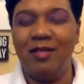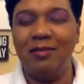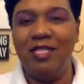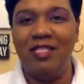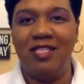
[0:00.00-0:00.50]

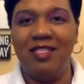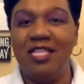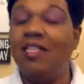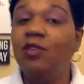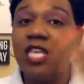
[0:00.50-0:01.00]
species and
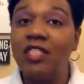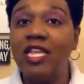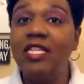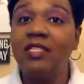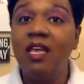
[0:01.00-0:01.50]
you said so,
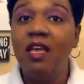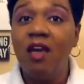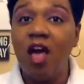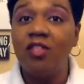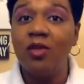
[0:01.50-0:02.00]
that it's
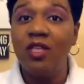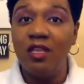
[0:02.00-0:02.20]
also